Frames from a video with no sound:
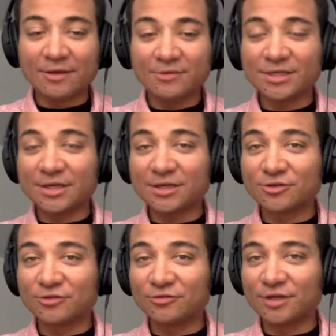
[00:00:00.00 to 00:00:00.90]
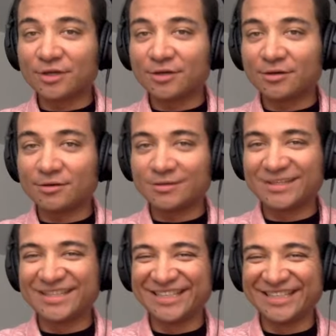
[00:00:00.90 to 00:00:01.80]
you say control freak who?
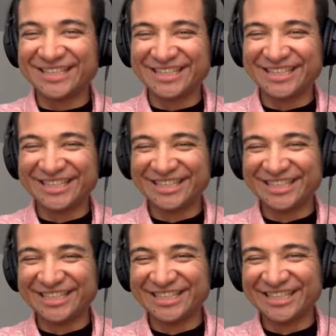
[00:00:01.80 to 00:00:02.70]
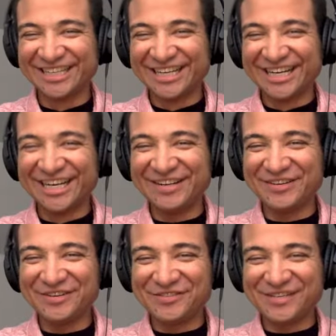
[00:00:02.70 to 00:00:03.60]
I don't
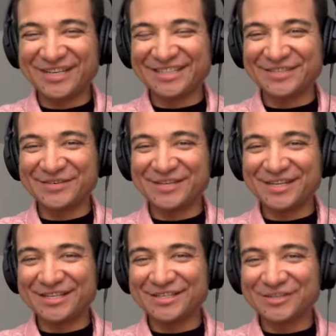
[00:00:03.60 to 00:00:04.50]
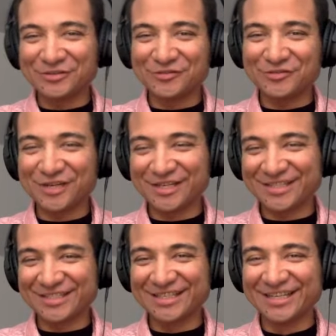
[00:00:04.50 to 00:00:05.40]
know if you guys know any control
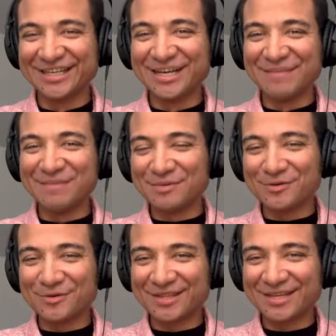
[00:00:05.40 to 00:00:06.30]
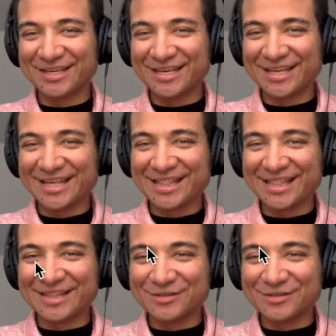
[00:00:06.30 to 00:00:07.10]
freaks. People with those